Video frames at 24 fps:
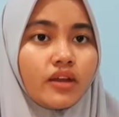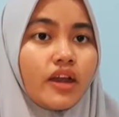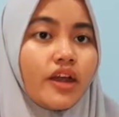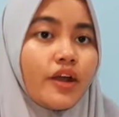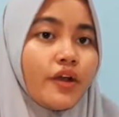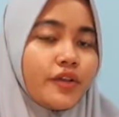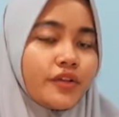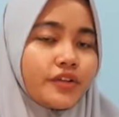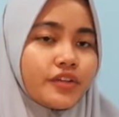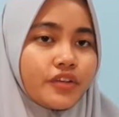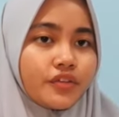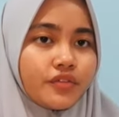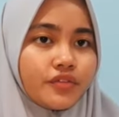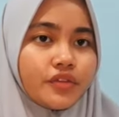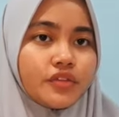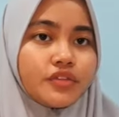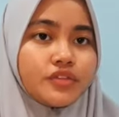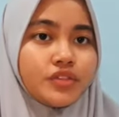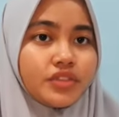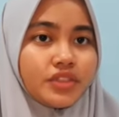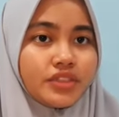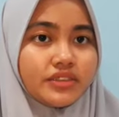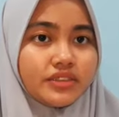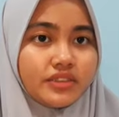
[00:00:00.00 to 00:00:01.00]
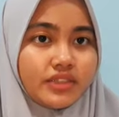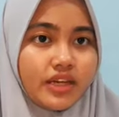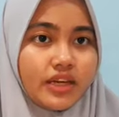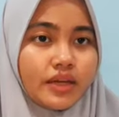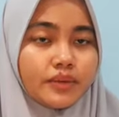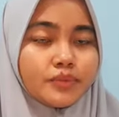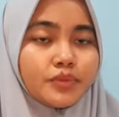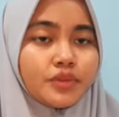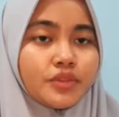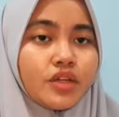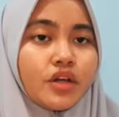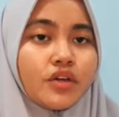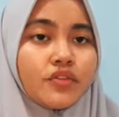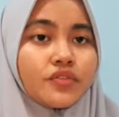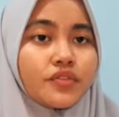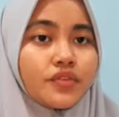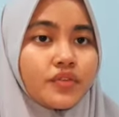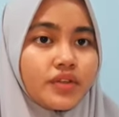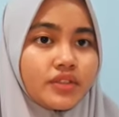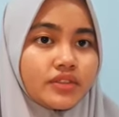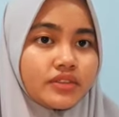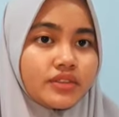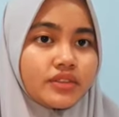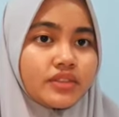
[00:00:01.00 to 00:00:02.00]
I'll give you three types of
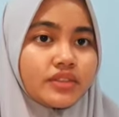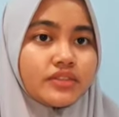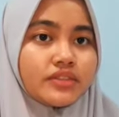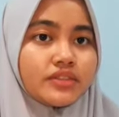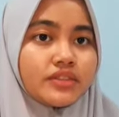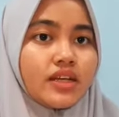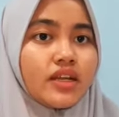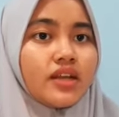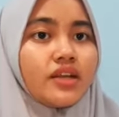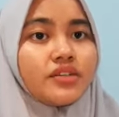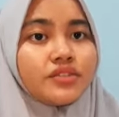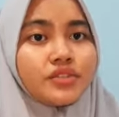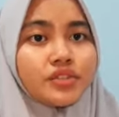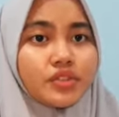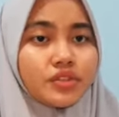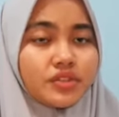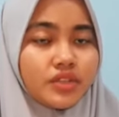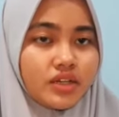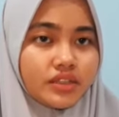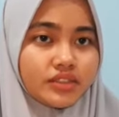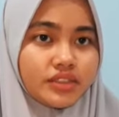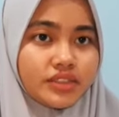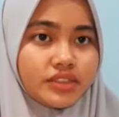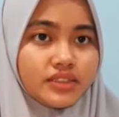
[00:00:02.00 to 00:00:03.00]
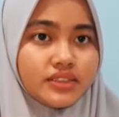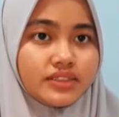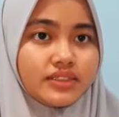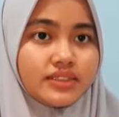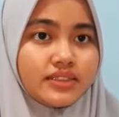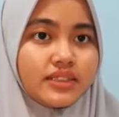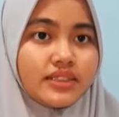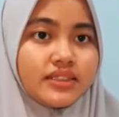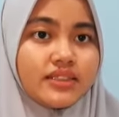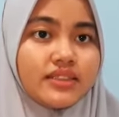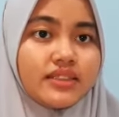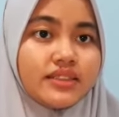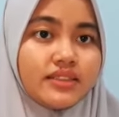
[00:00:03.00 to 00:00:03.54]
greetings and introductions in